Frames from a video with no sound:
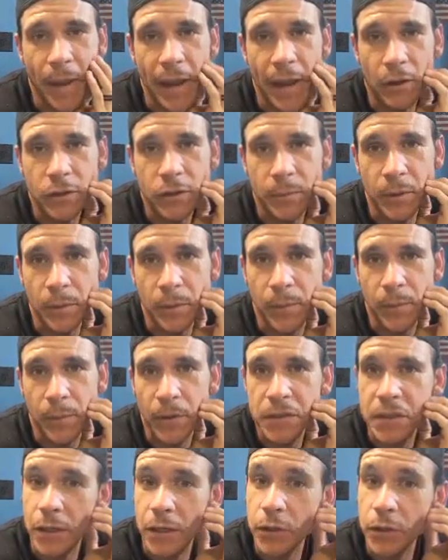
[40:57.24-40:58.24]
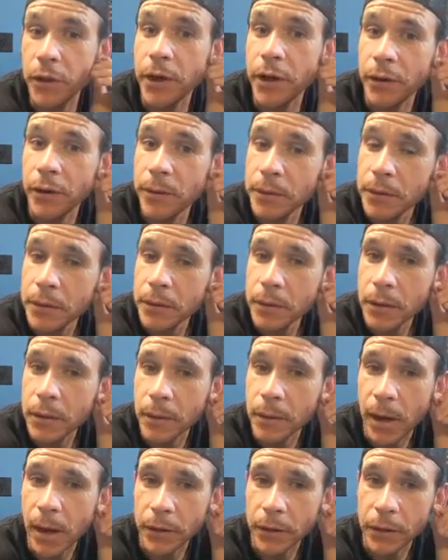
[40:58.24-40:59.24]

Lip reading: out to be the person that you hear about,